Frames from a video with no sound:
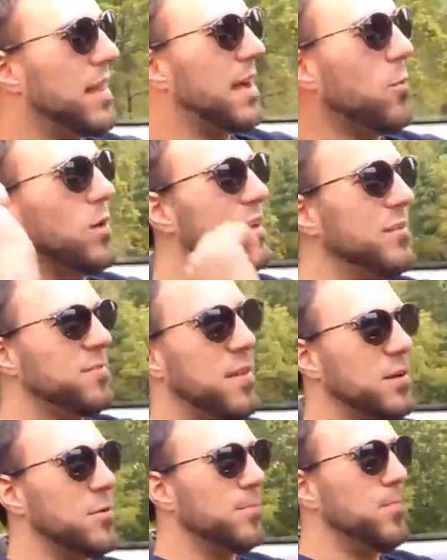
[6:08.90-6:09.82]
of that wind
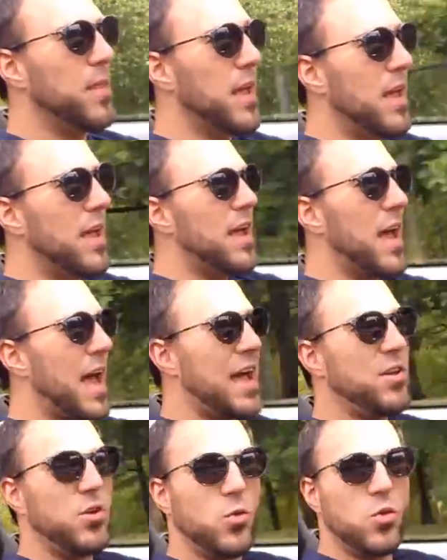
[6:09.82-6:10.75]
feel,
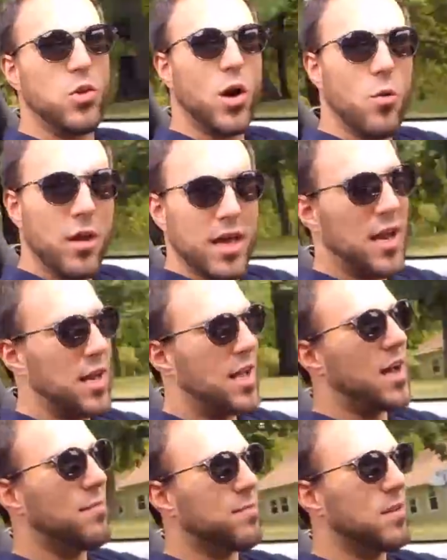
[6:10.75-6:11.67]
and you don't get a
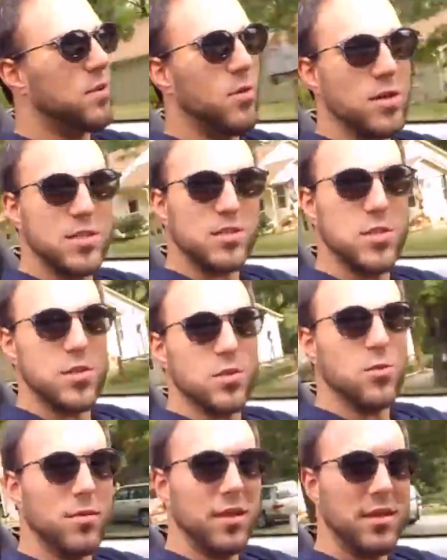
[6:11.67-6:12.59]
lot of the noise that you
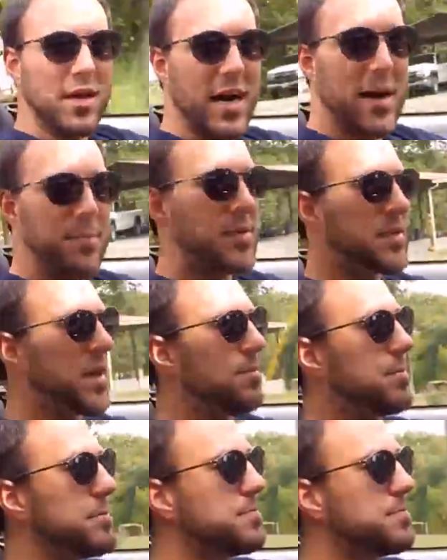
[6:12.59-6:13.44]
do when the top is up.